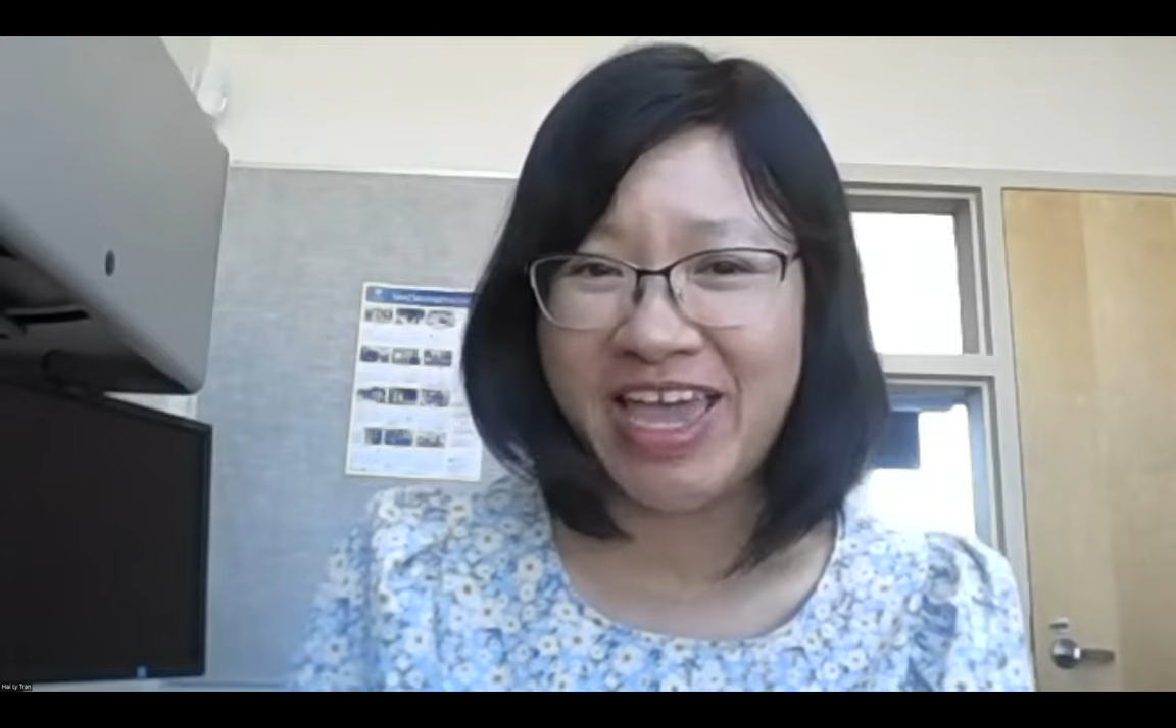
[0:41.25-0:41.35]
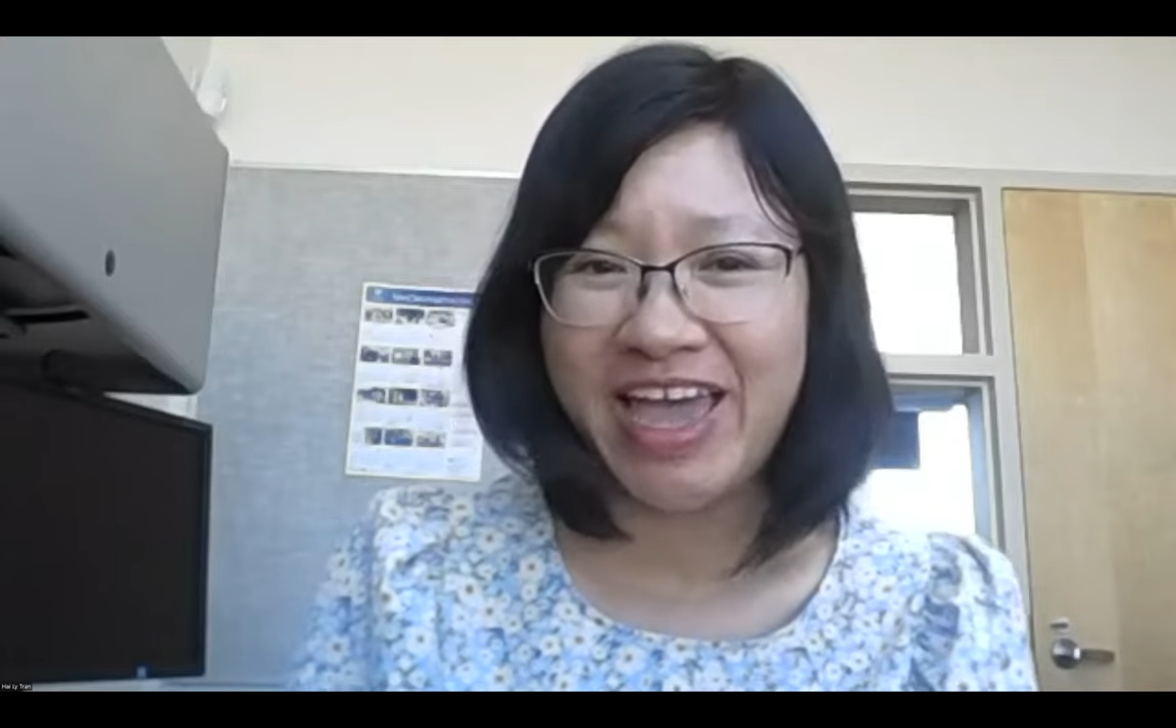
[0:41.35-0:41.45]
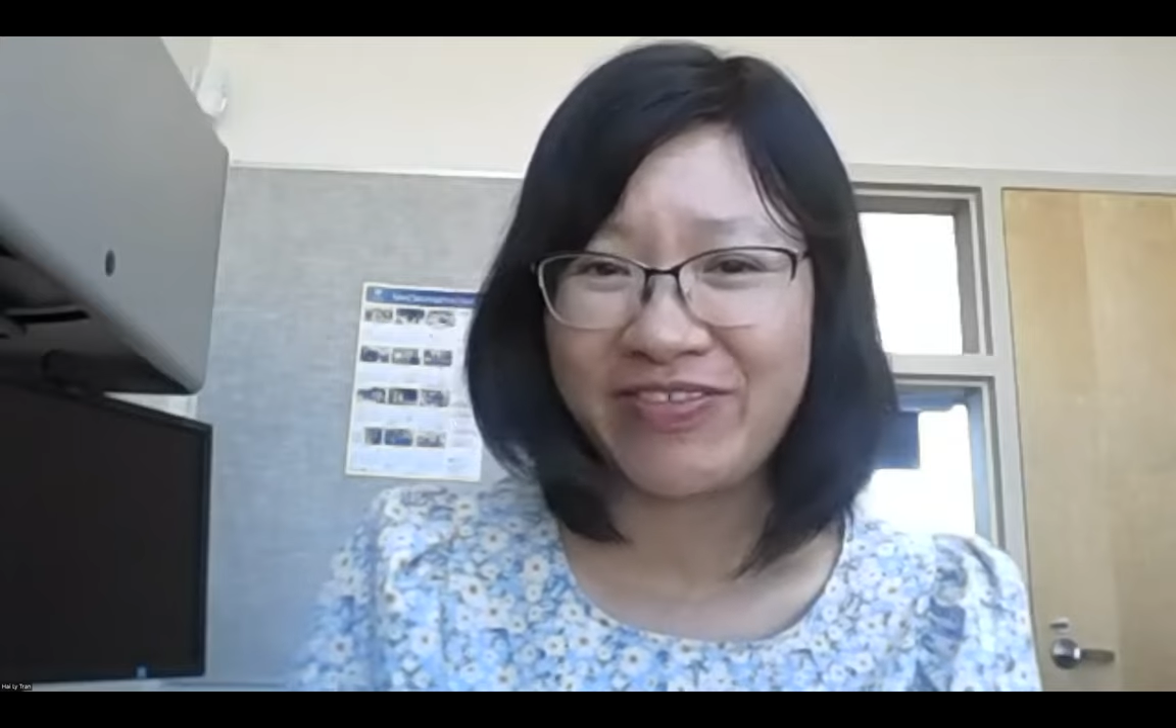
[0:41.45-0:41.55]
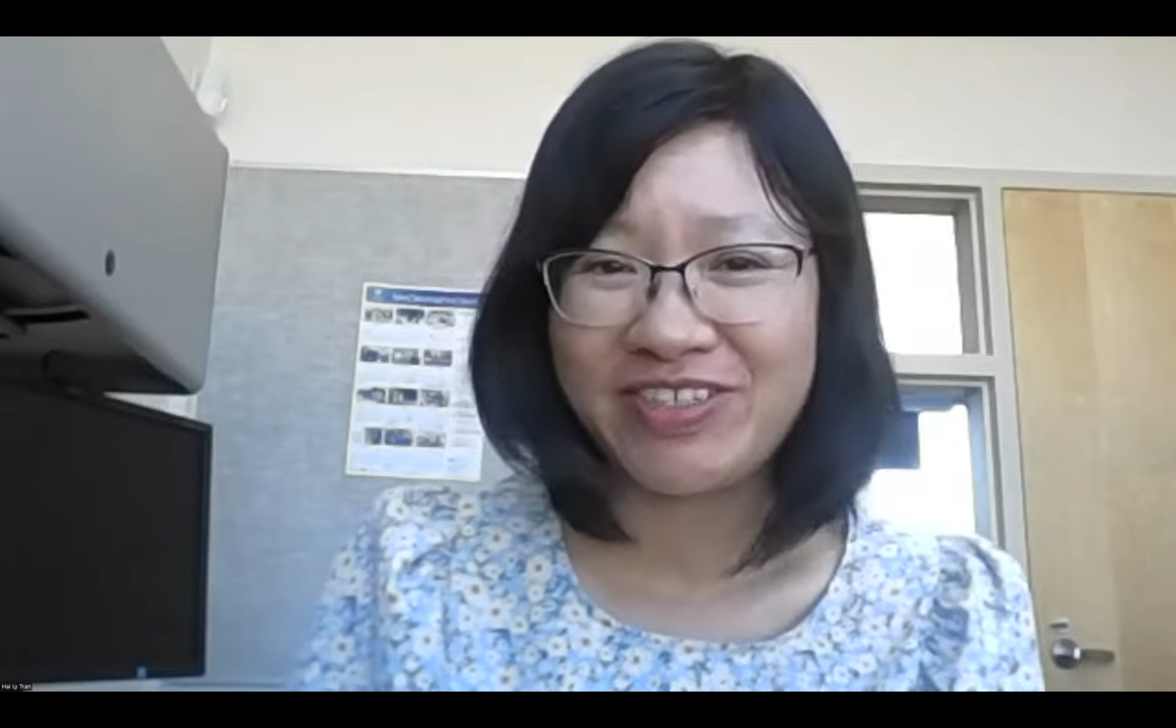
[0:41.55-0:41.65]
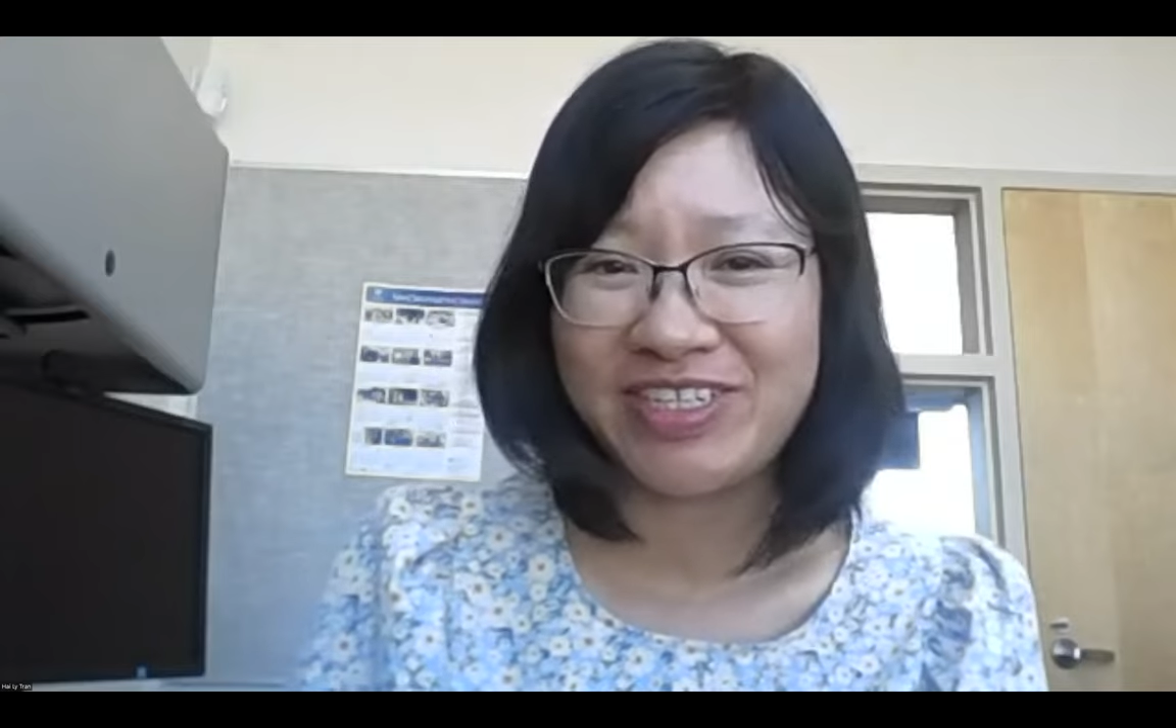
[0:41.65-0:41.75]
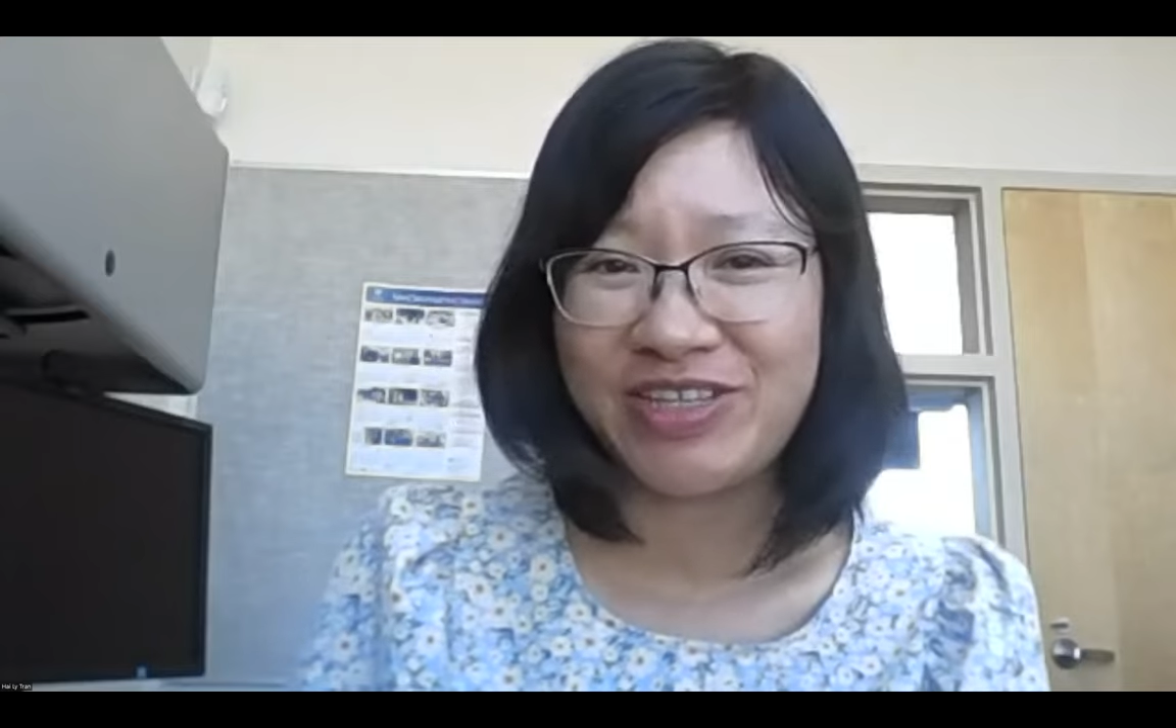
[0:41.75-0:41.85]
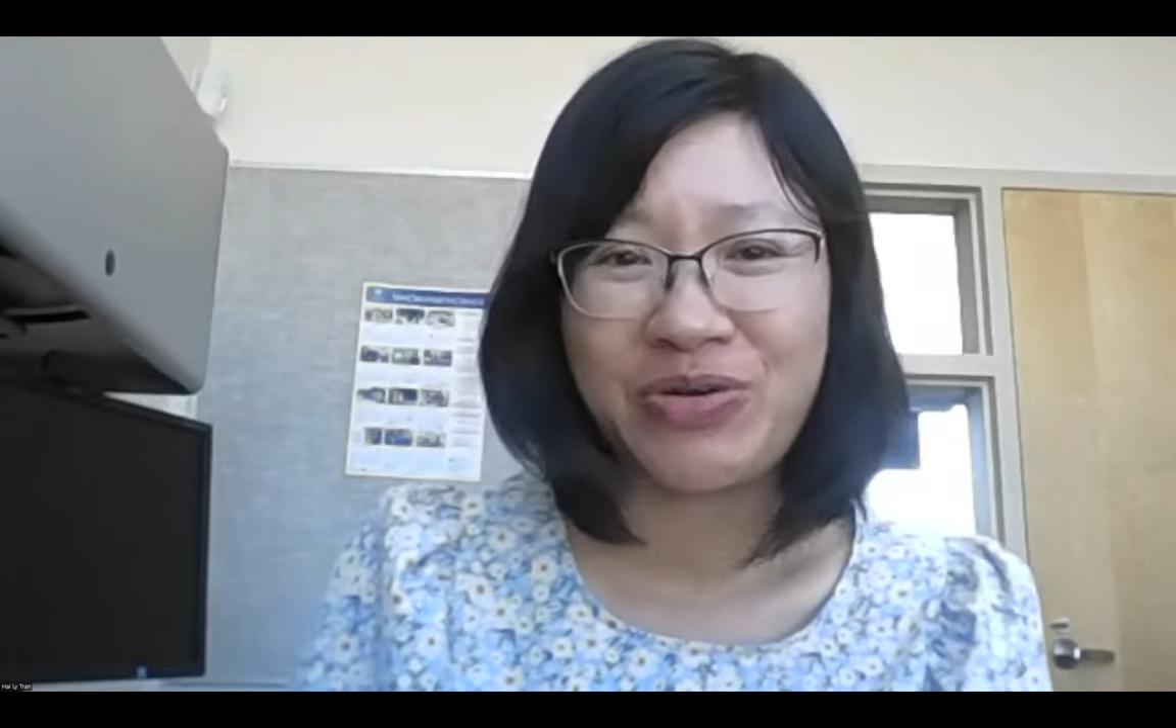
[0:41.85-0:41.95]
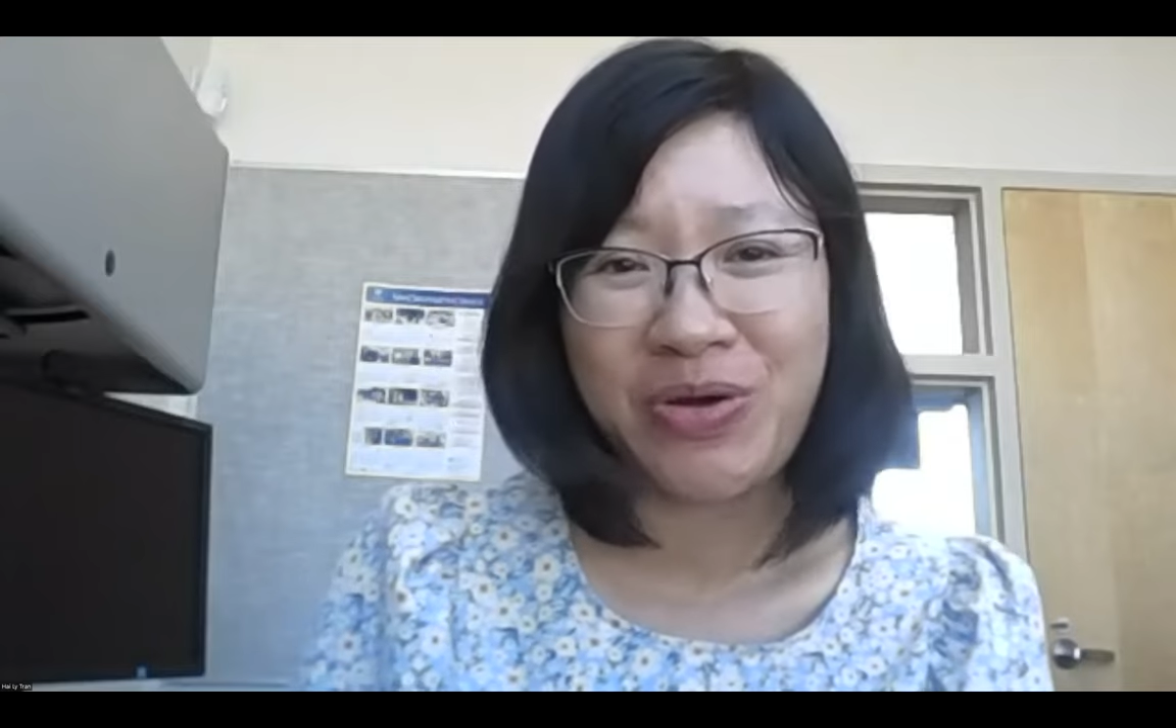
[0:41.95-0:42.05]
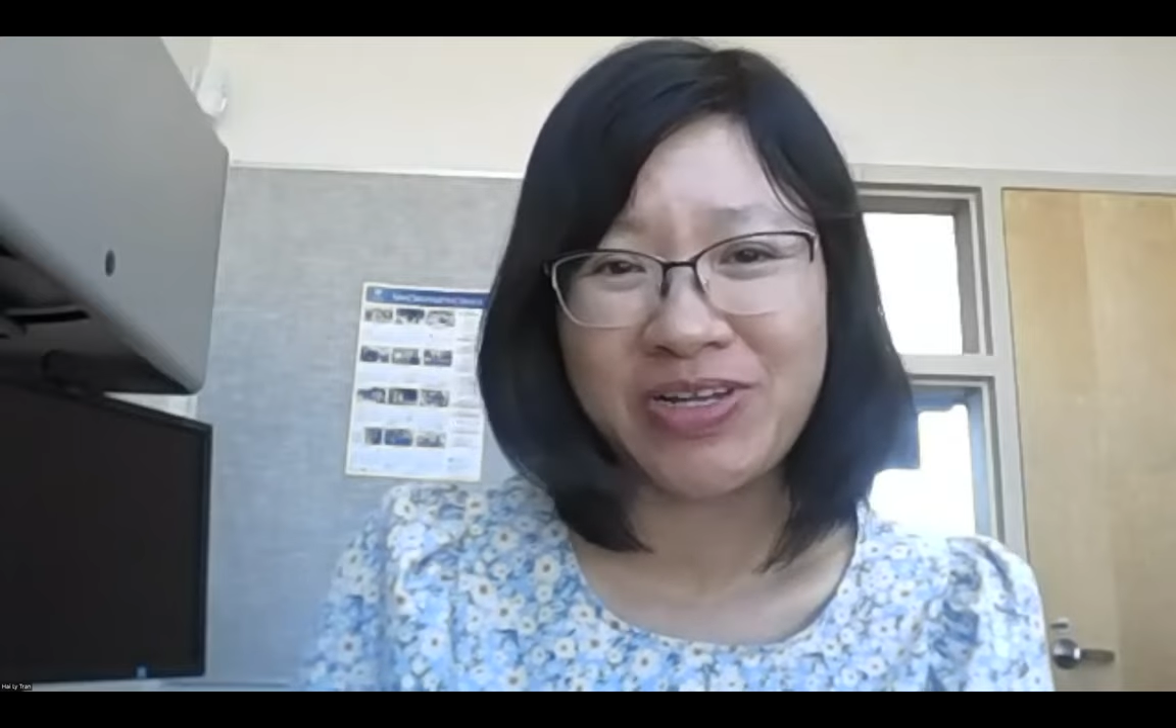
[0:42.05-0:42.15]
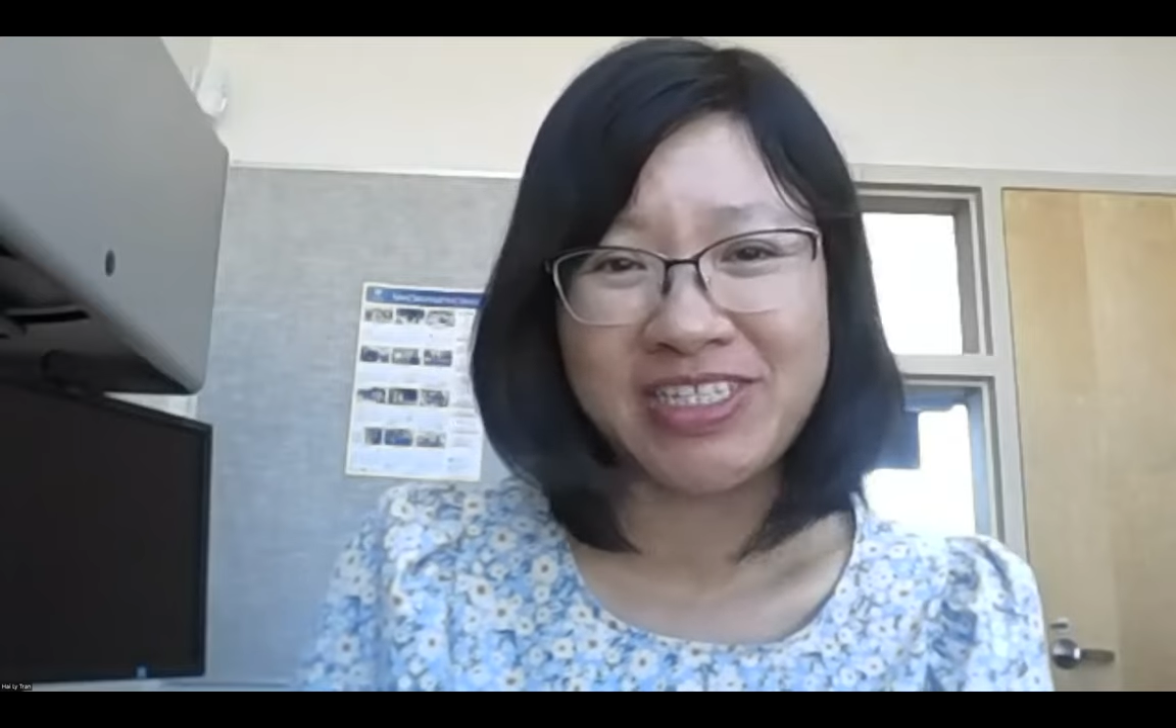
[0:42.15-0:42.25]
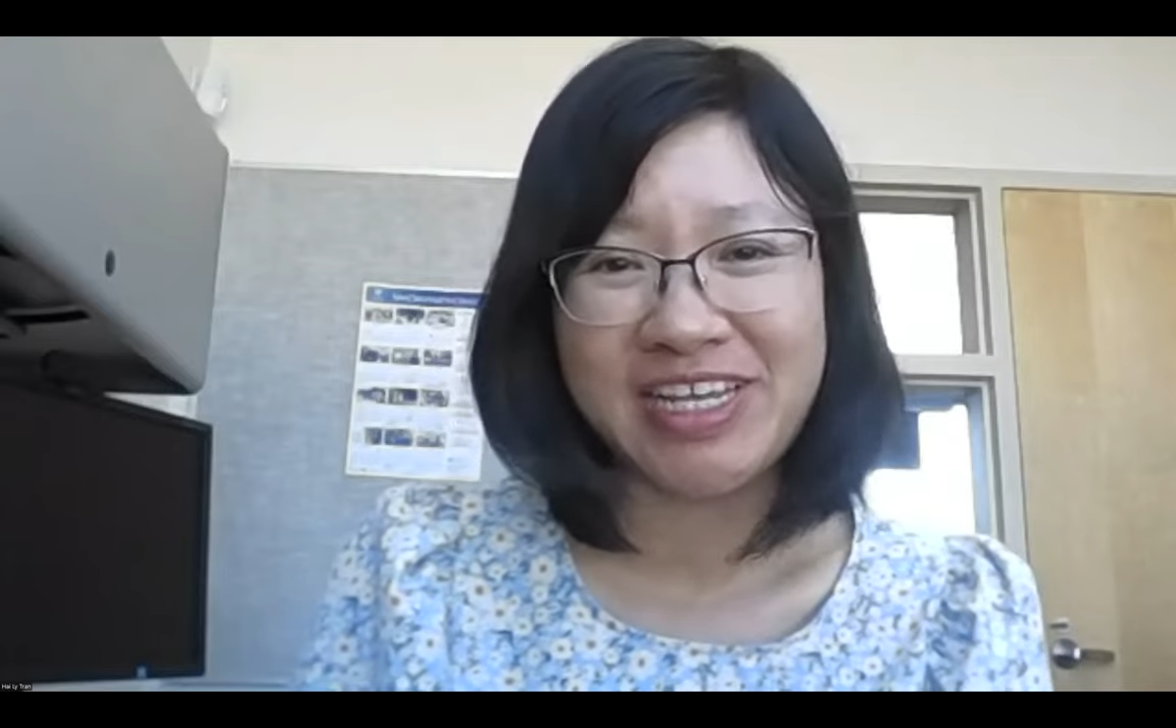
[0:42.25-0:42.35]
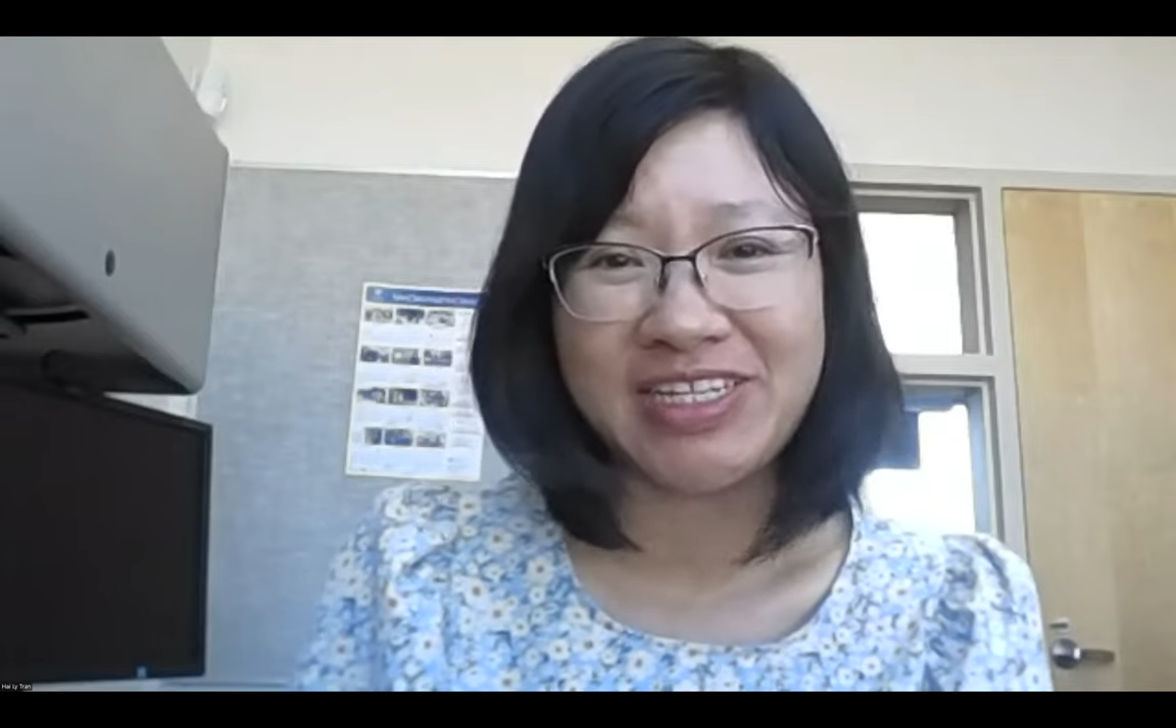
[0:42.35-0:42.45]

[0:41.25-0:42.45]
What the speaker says: after the course